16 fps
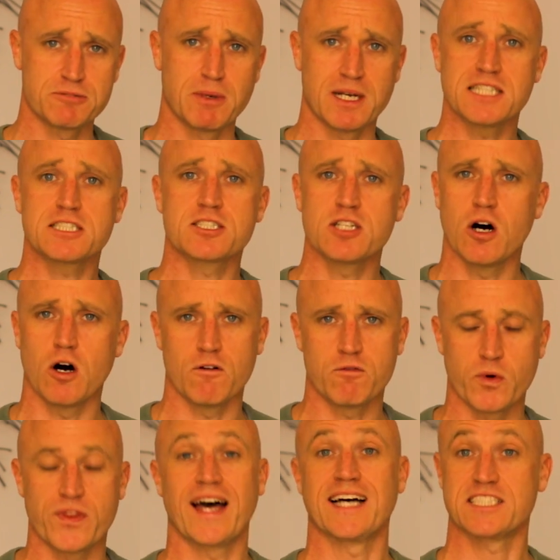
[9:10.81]
But let's start
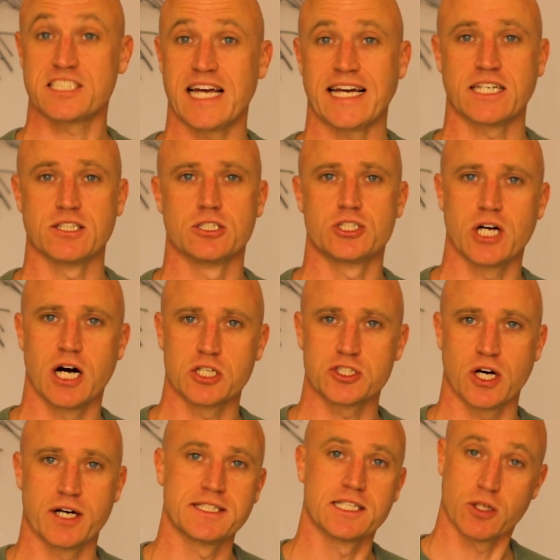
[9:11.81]
off with that second charge
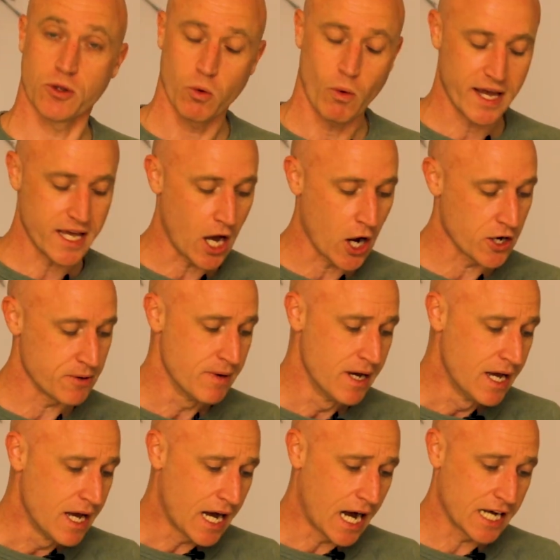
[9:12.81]
that I did on the way home,
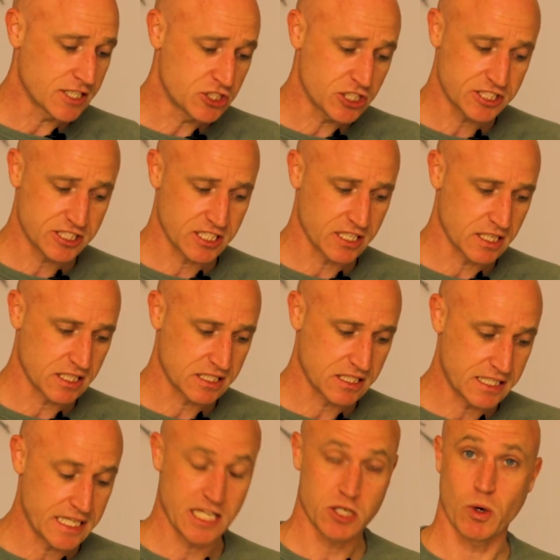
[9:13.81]
just to
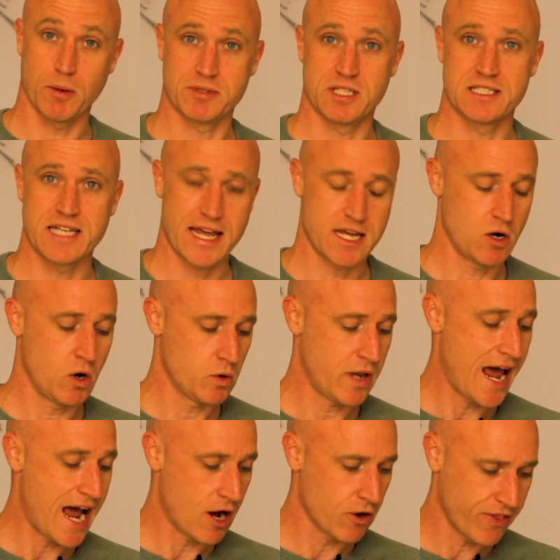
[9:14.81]
get you up to date on
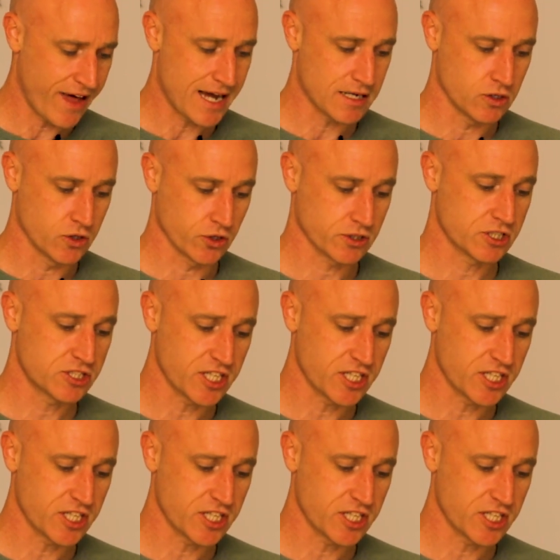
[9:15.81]
how that looked.